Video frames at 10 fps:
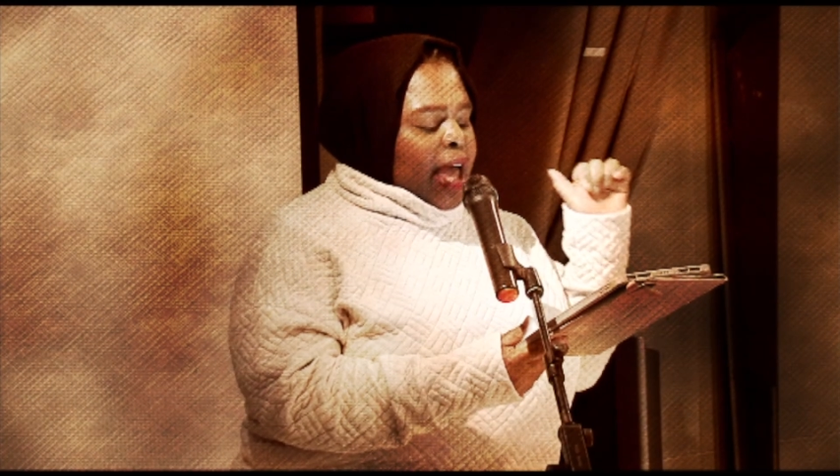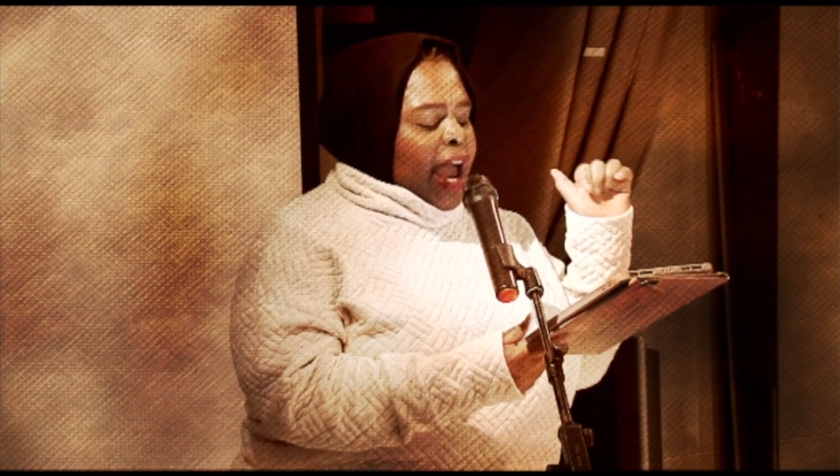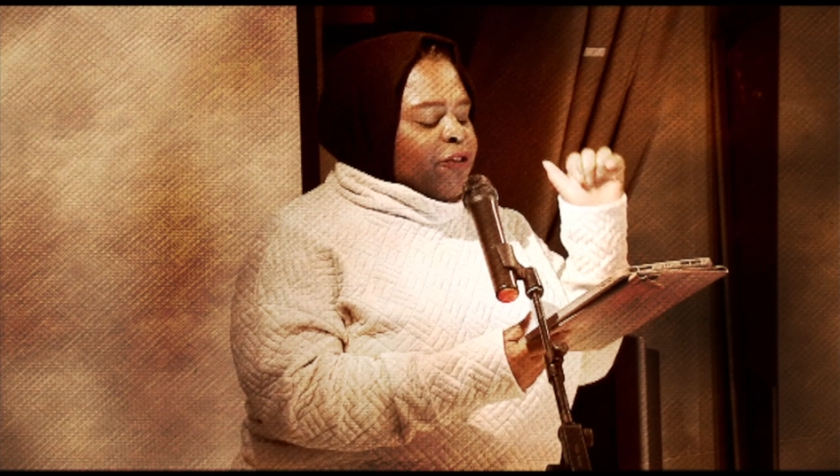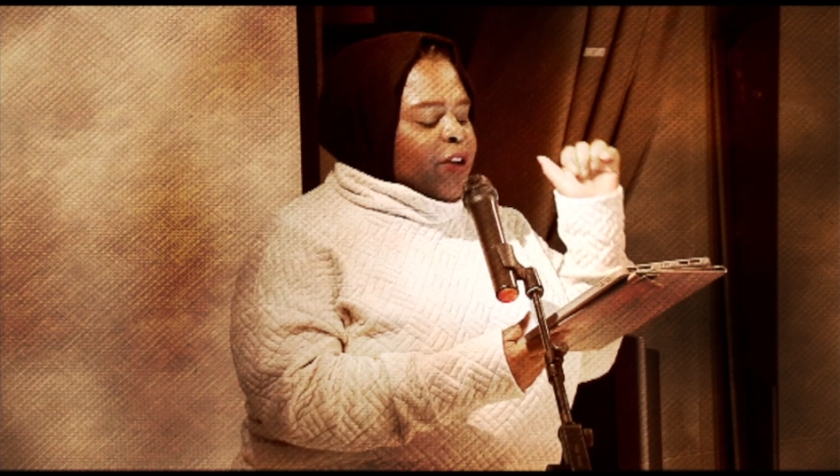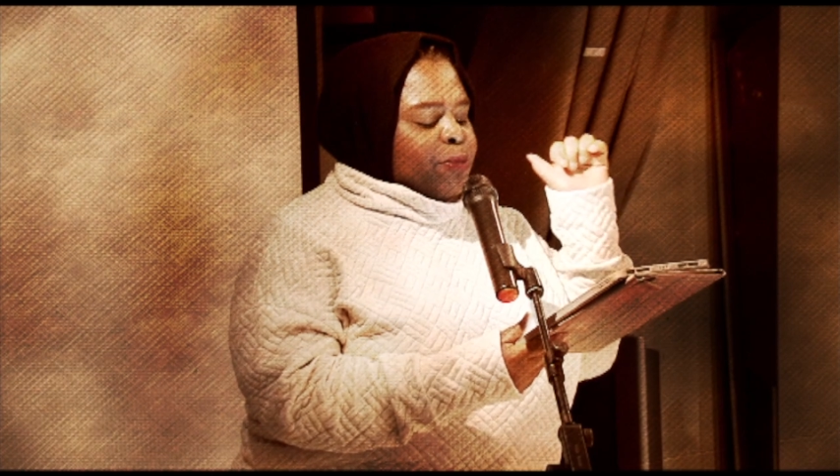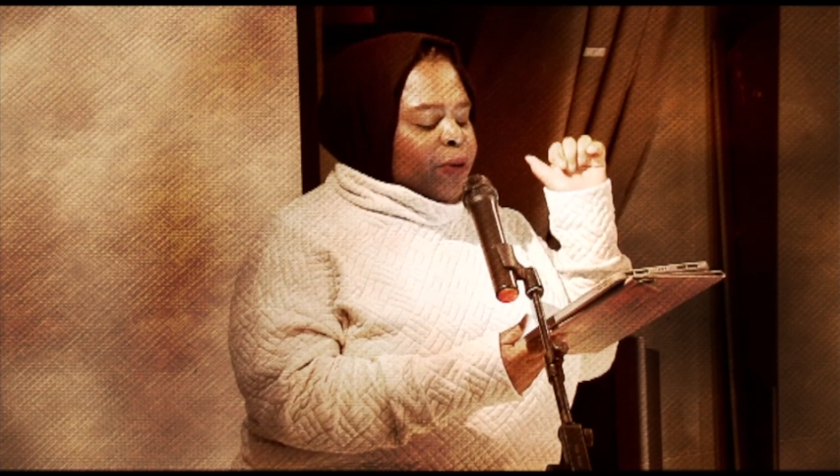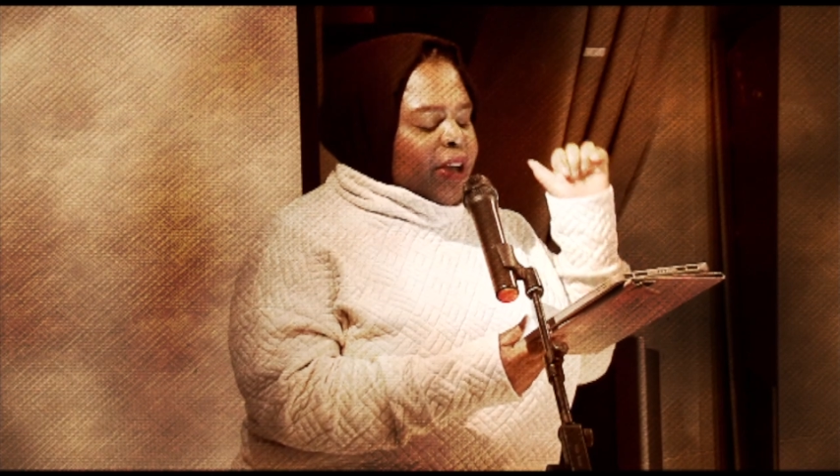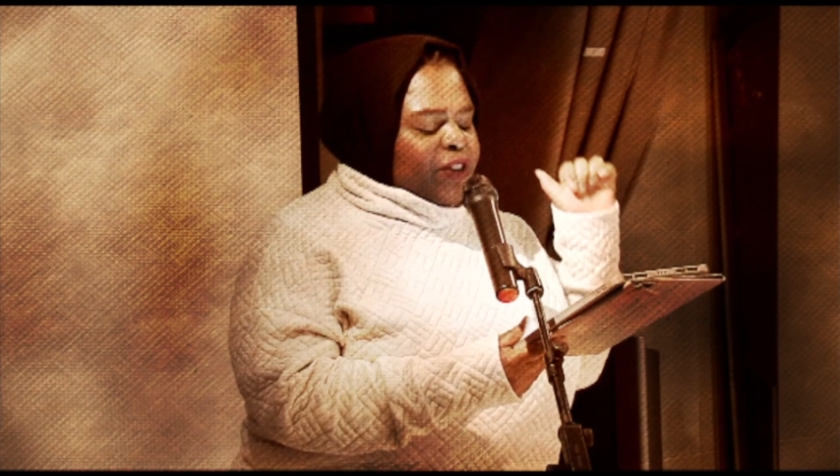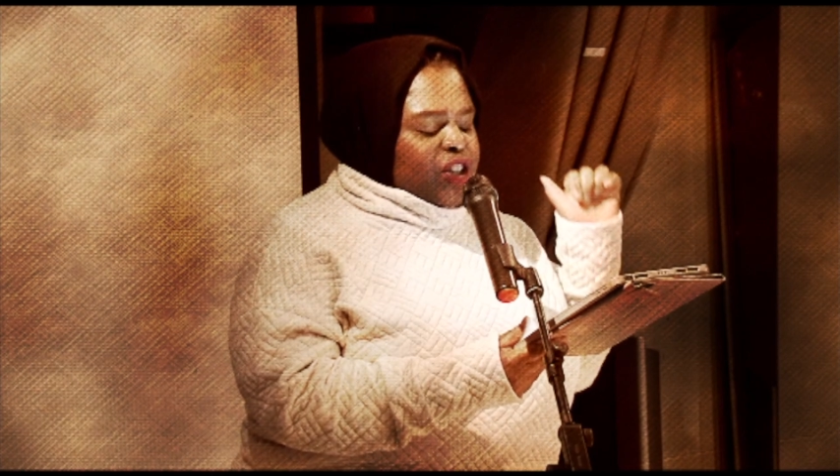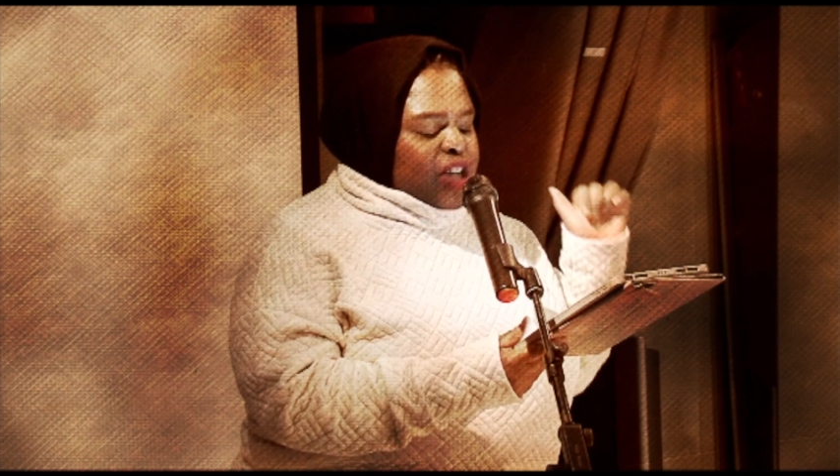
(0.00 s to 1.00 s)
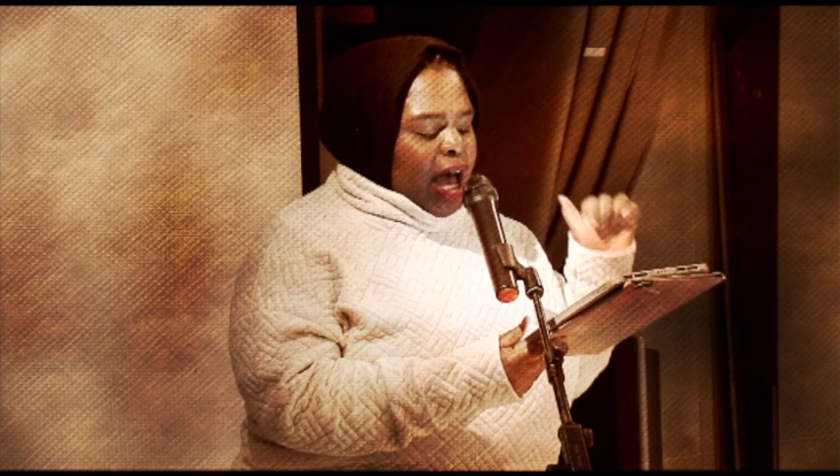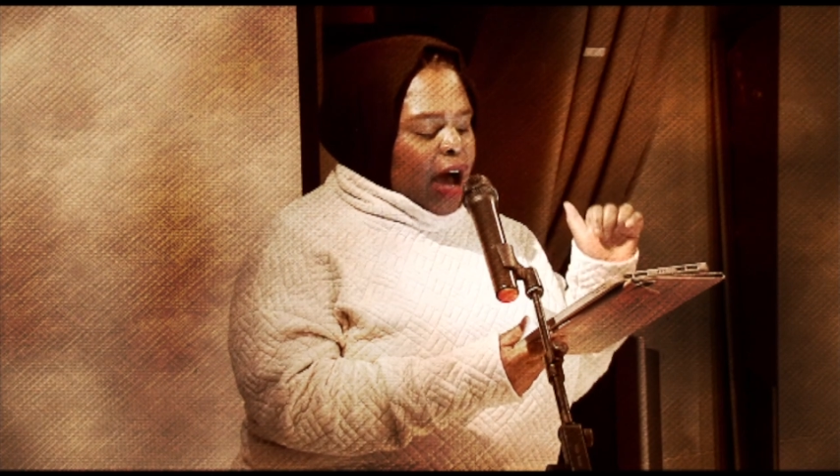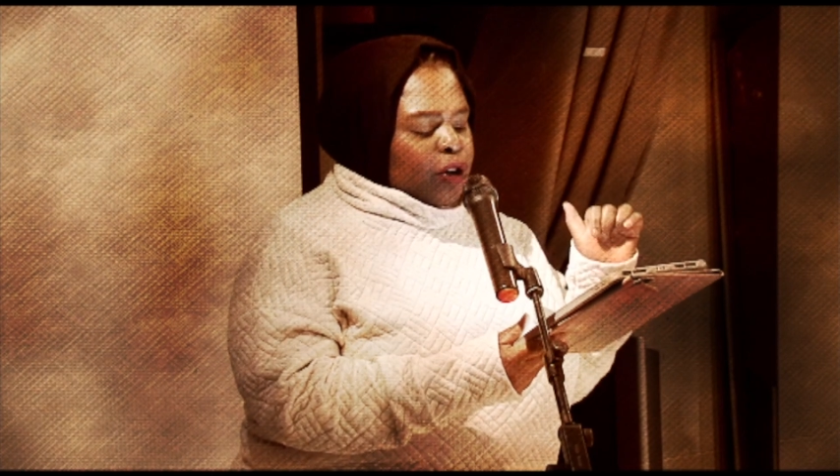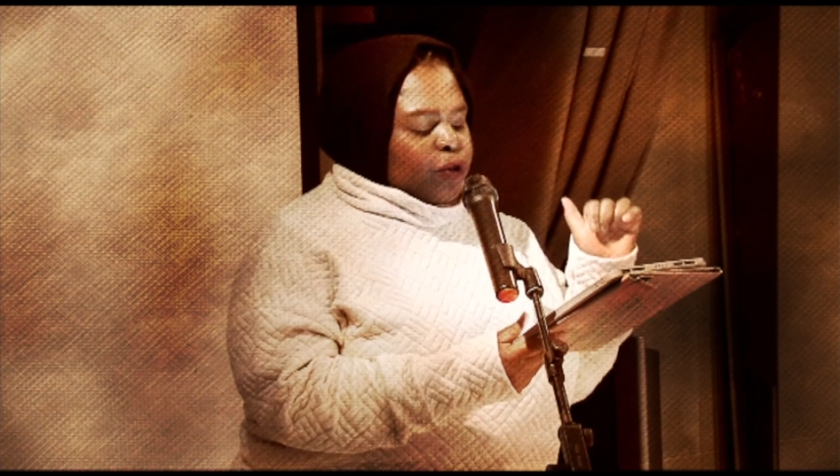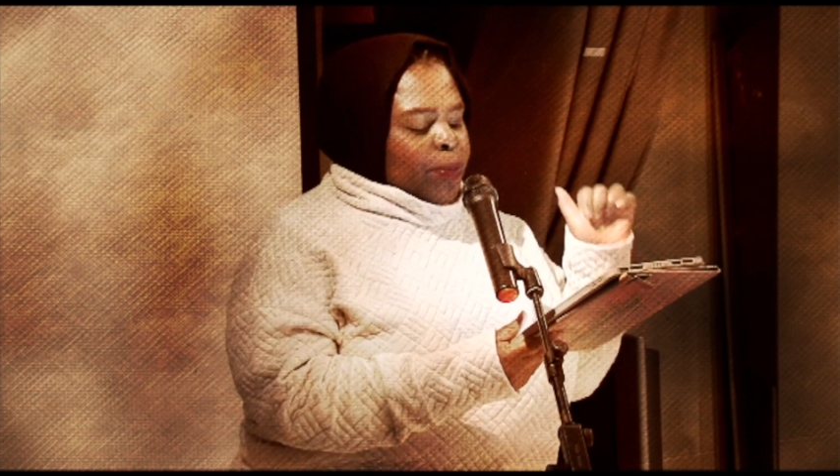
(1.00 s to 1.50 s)
every breathing
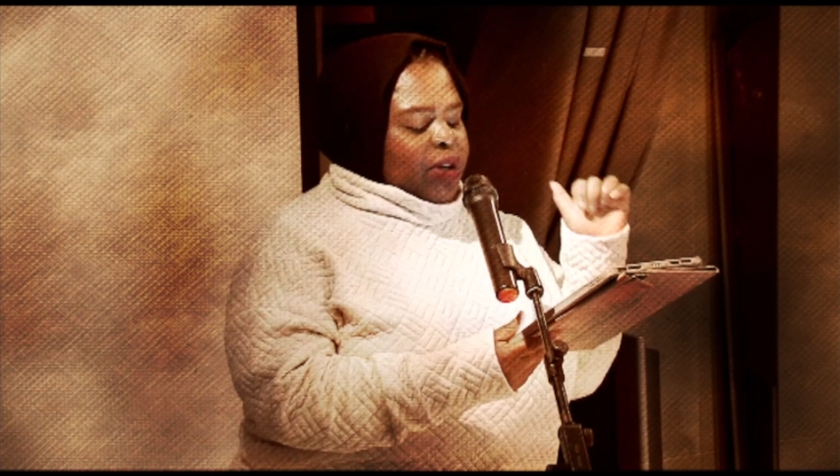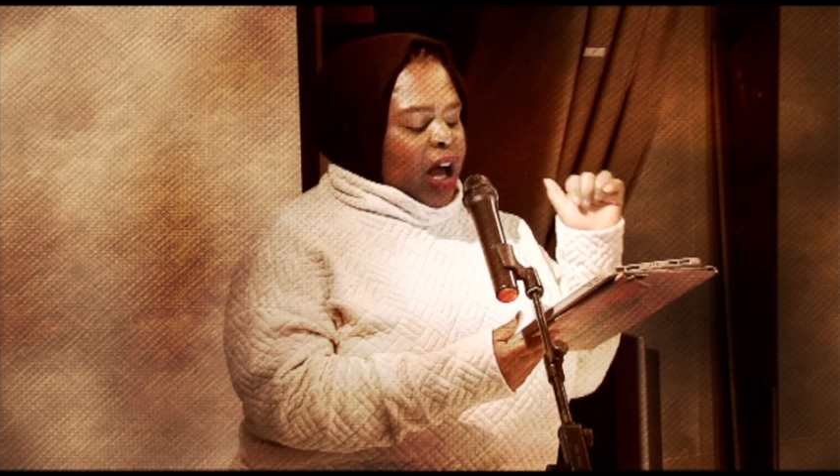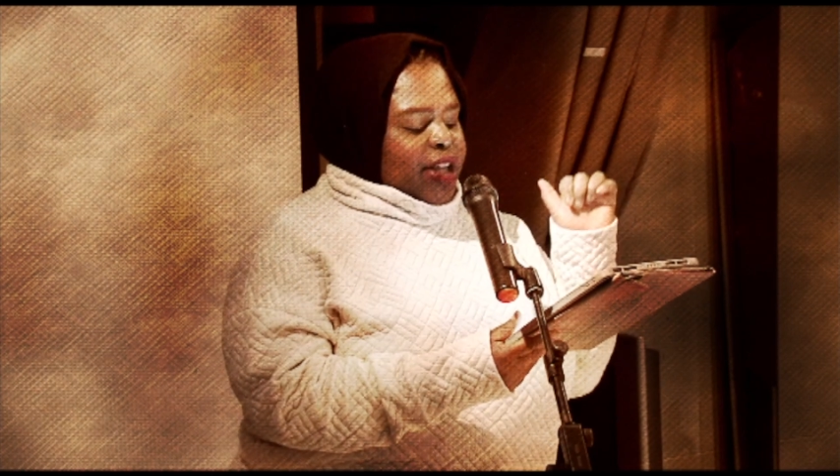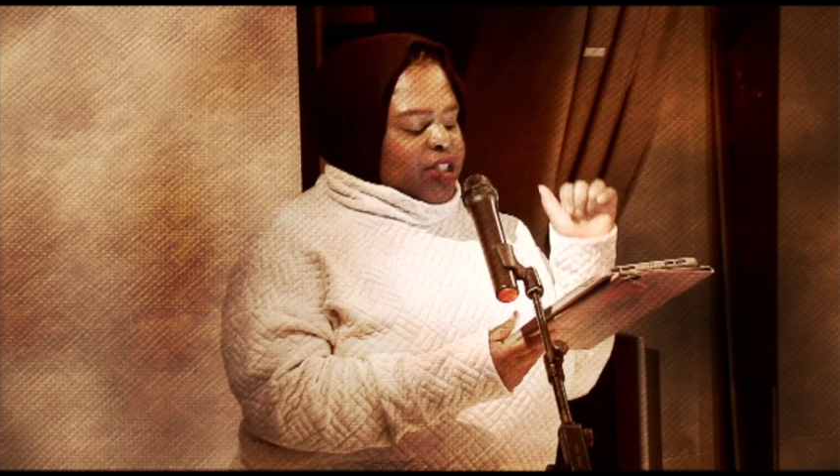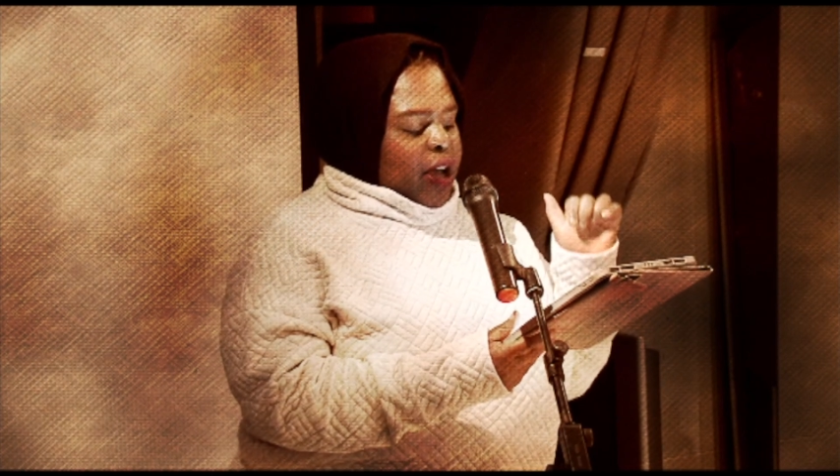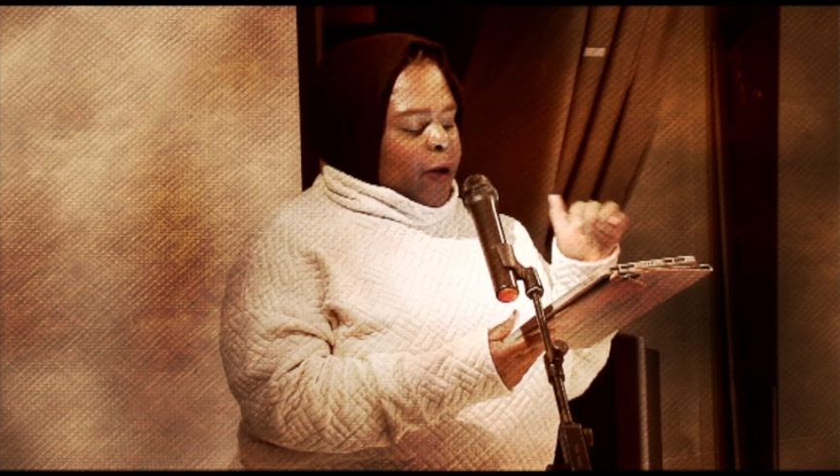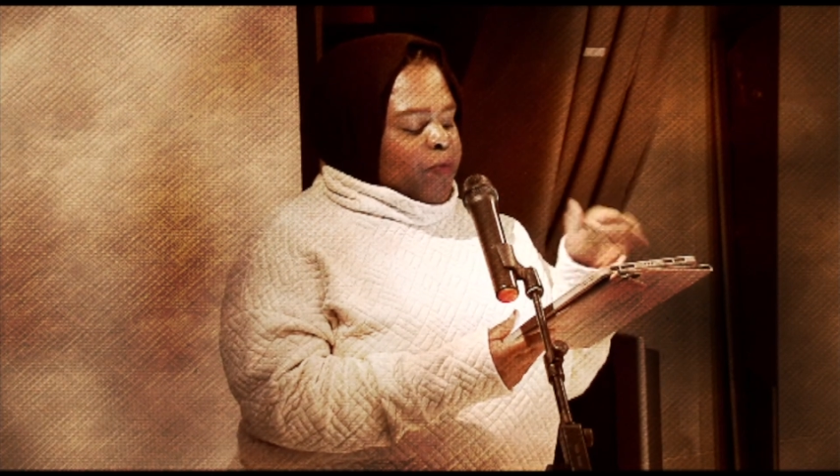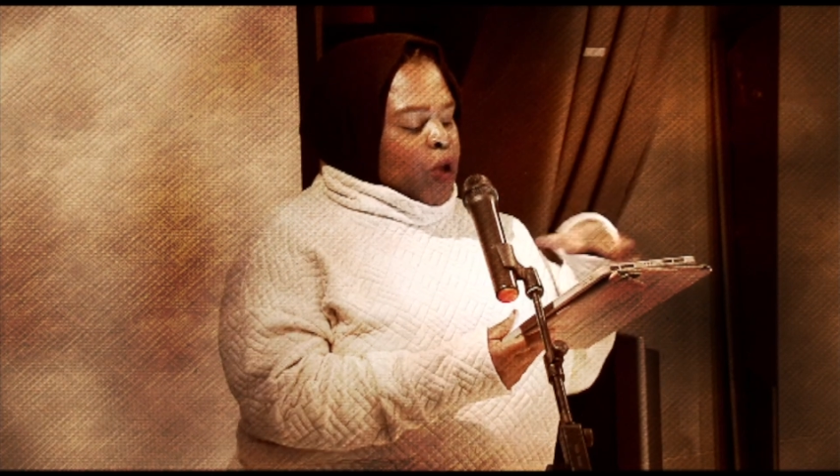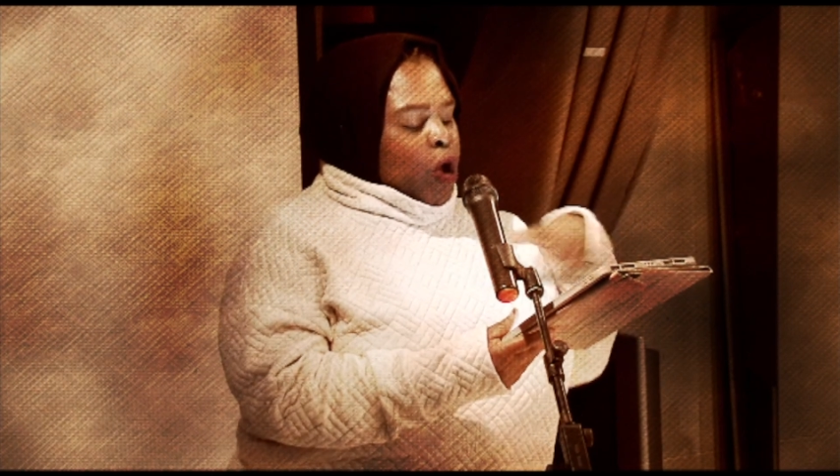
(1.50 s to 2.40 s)
child from Gaza